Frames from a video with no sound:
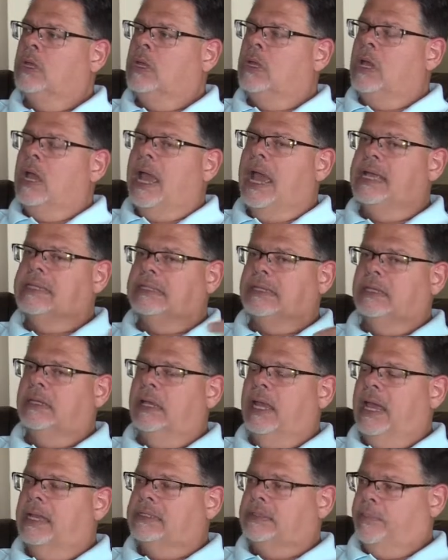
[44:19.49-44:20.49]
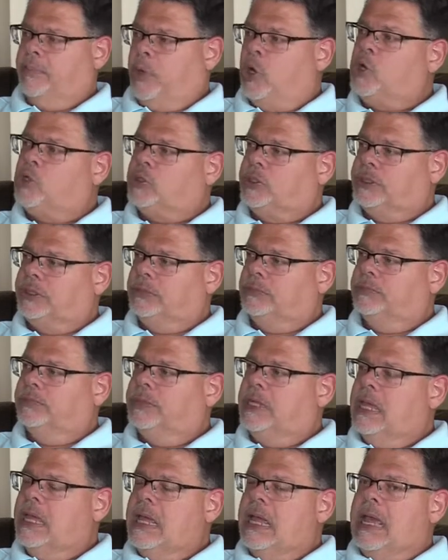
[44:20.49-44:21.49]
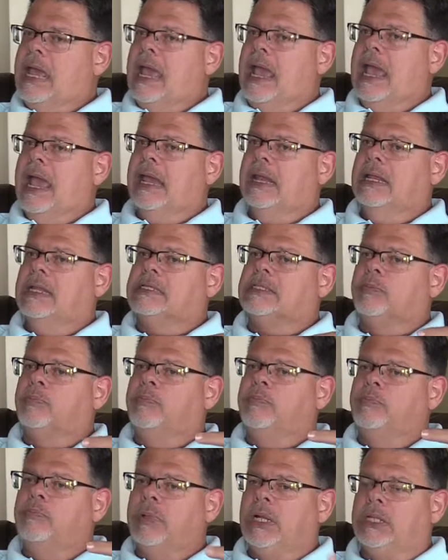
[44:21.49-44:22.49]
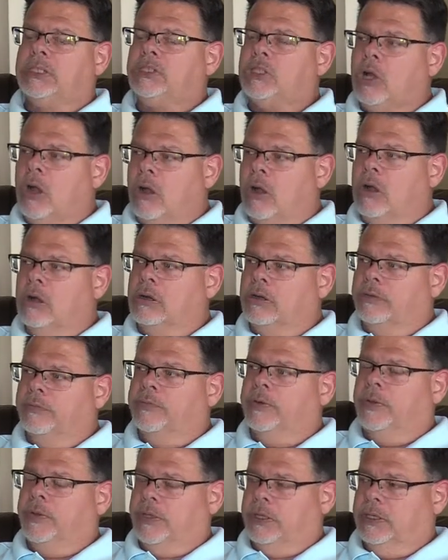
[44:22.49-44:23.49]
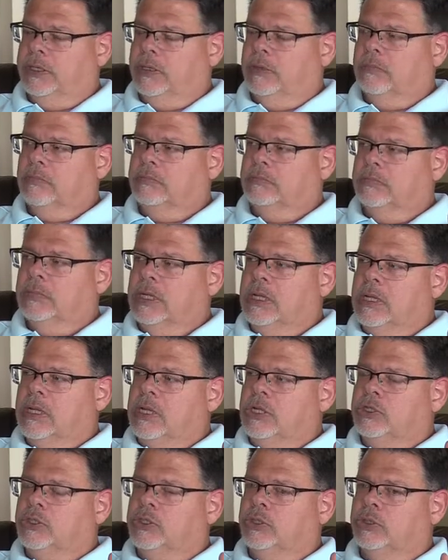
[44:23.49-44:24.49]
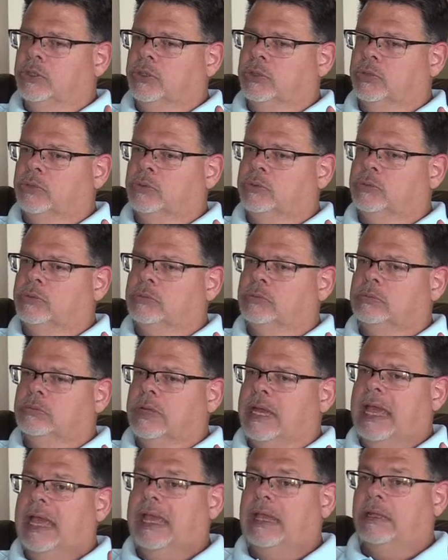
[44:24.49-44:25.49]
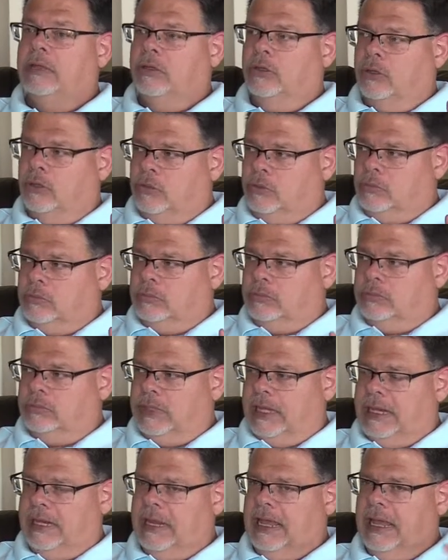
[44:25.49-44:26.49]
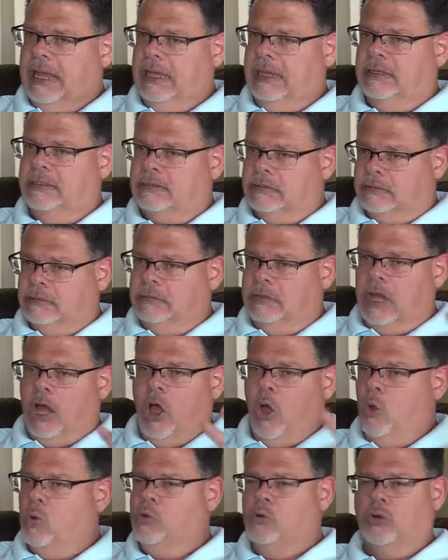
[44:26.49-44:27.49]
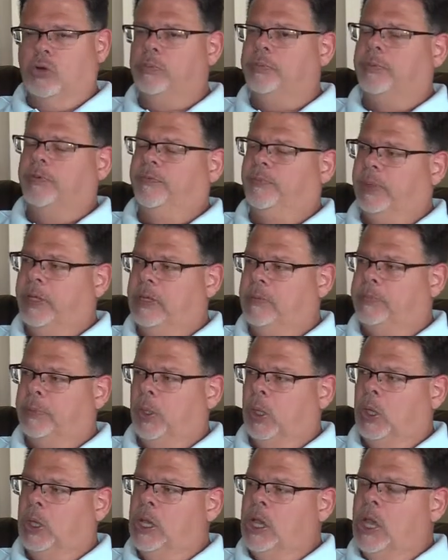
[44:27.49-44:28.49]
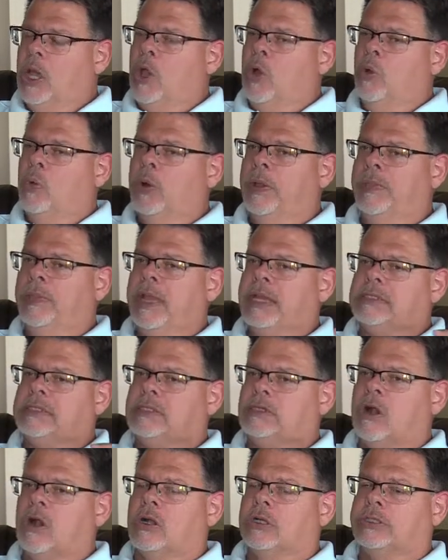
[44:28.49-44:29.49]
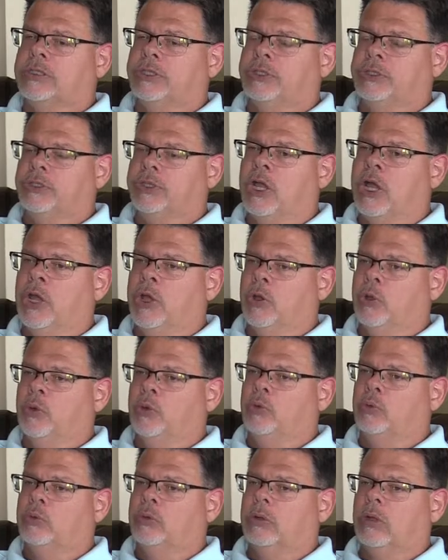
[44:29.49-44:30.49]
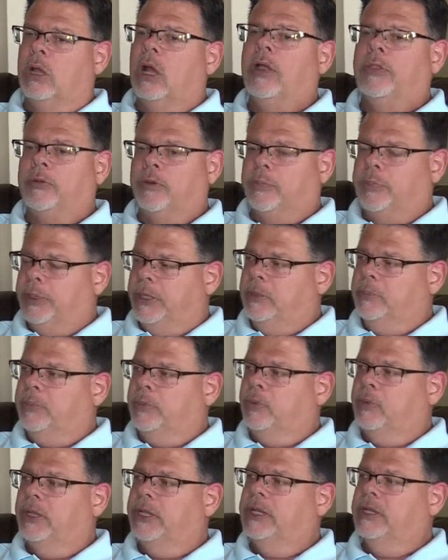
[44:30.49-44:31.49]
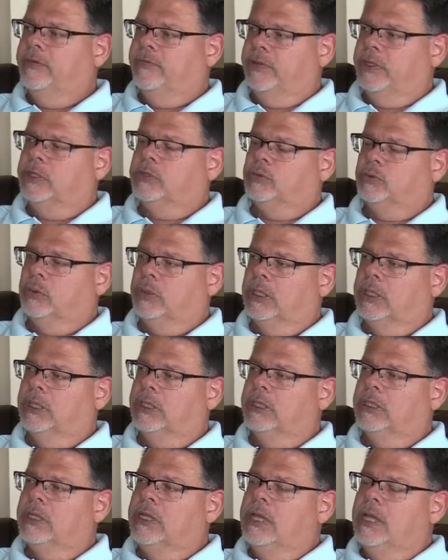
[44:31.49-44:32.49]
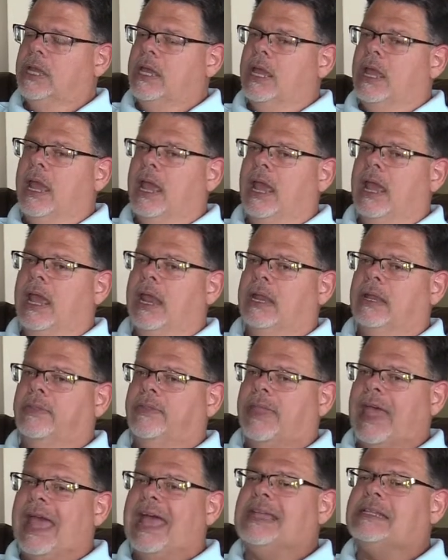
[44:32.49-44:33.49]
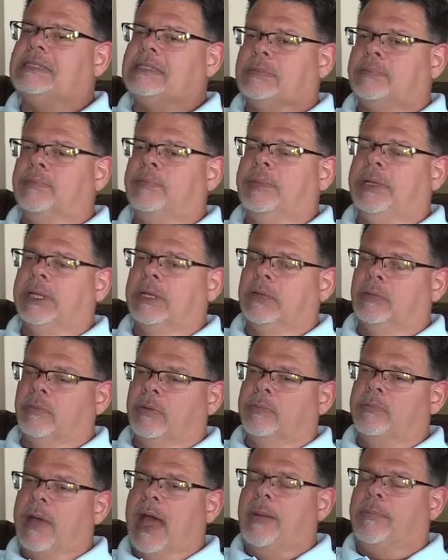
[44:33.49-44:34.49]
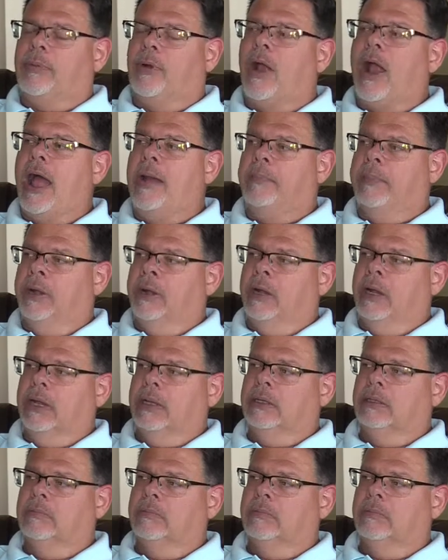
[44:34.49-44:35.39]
as a person. And it's much harder for them to hate you and hate a whole group of people when they start to know other people individually. And that's been my primary